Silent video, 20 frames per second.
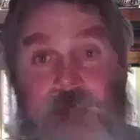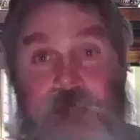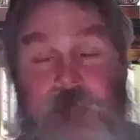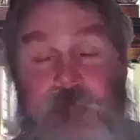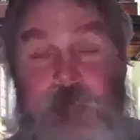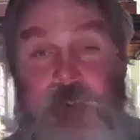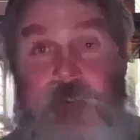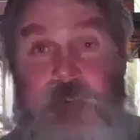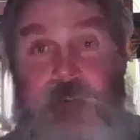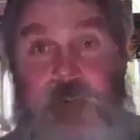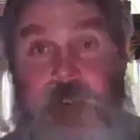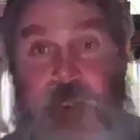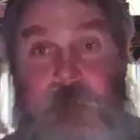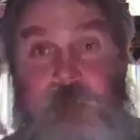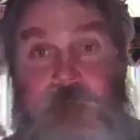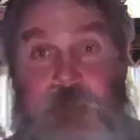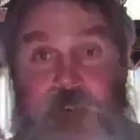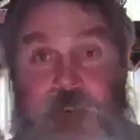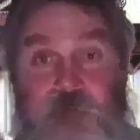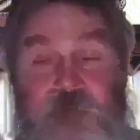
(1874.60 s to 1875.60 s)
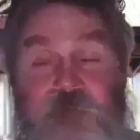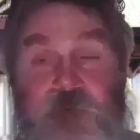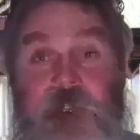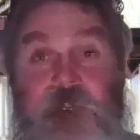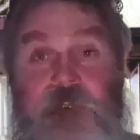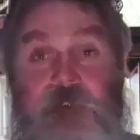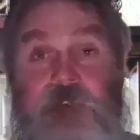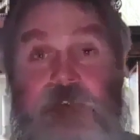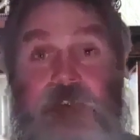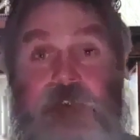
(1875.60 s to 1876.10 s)
Number nine
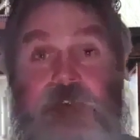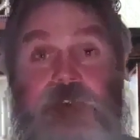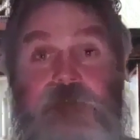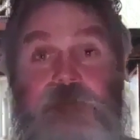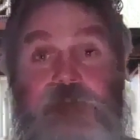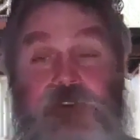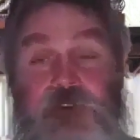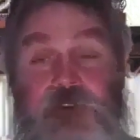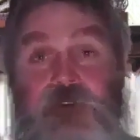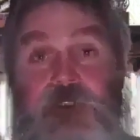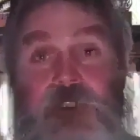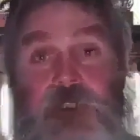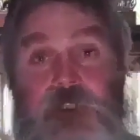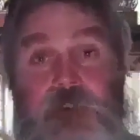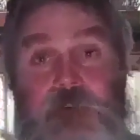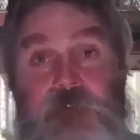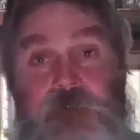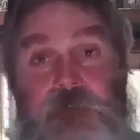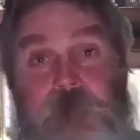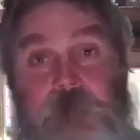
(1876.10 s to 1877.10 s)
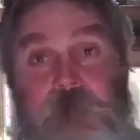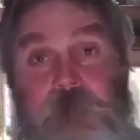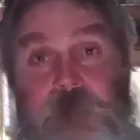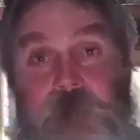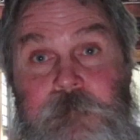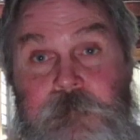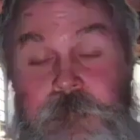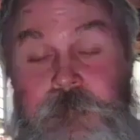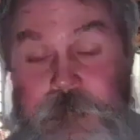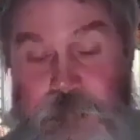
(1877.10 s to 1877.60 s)
of the top 10 fallacies of
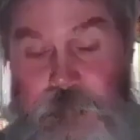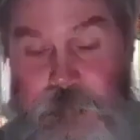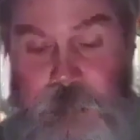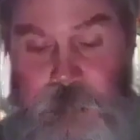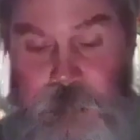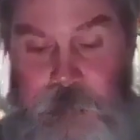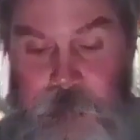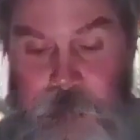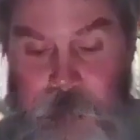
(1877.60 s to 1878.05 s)
Judaism.